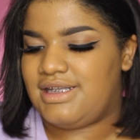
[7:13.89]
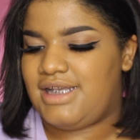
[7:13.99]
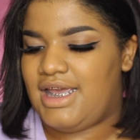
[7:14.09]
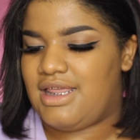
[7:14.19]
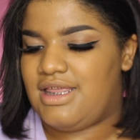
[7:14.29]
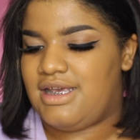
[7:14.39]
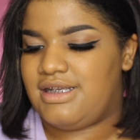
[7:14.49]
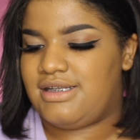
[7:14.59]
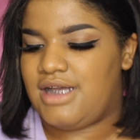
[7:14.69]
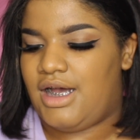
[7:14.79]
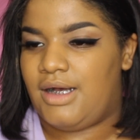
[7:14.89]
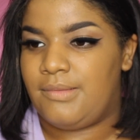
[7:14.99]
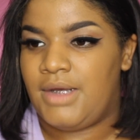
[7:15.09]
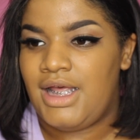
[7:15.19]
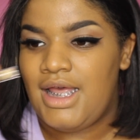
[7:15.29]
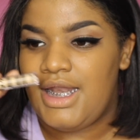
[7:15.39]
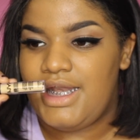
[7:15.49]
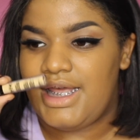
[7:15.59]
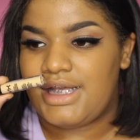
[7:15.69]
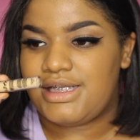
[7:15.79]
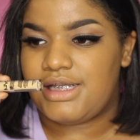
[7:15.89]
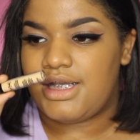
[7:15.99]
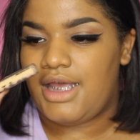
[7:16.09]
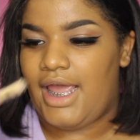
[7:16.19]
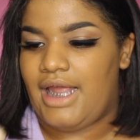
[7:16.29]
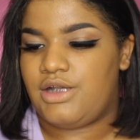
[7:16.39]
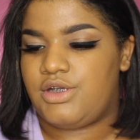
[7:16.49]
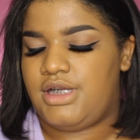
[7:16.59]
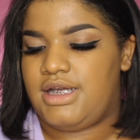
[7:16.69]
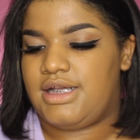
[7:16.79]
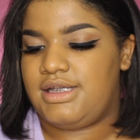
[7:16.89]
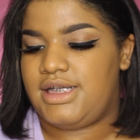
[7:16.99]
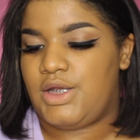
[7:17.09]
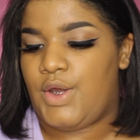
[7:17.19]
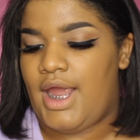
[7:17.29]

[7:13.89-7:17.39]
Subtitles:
to take this NYX HD concealer,